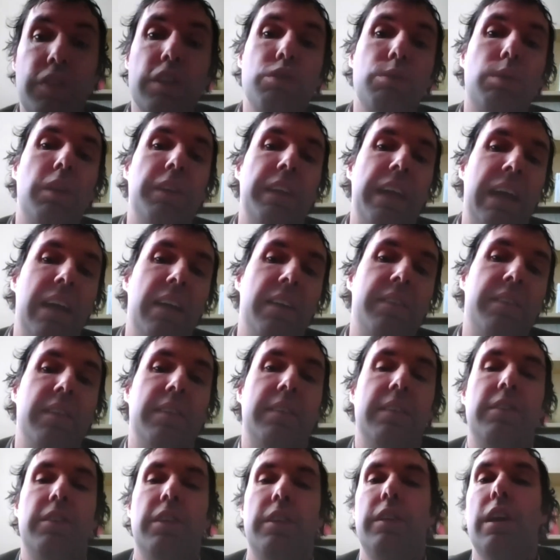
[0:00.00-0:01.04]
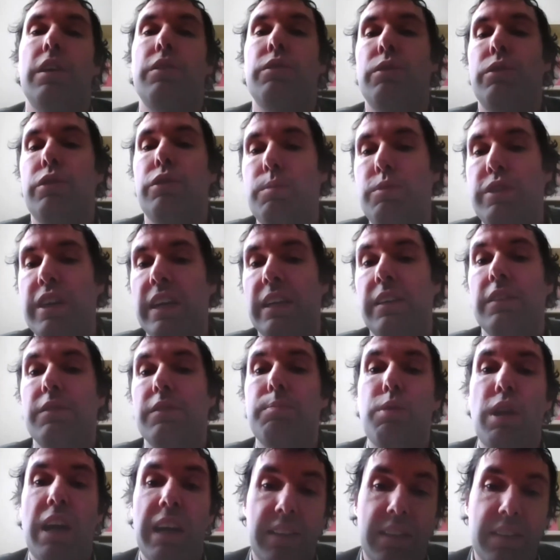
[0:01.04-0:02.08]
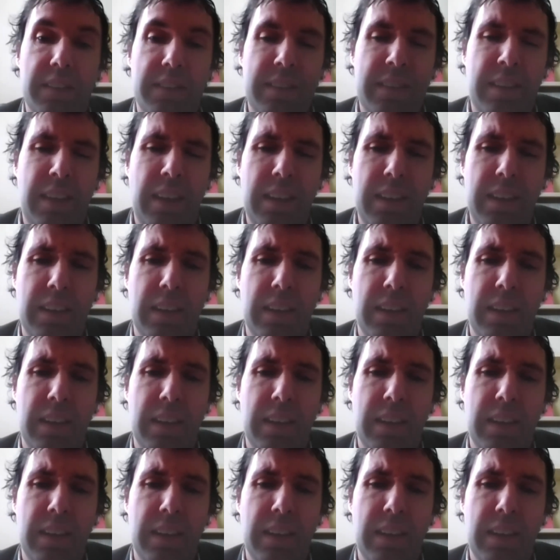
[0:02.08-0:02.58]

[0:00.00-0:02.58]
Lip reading: visual analysis is another subjective practice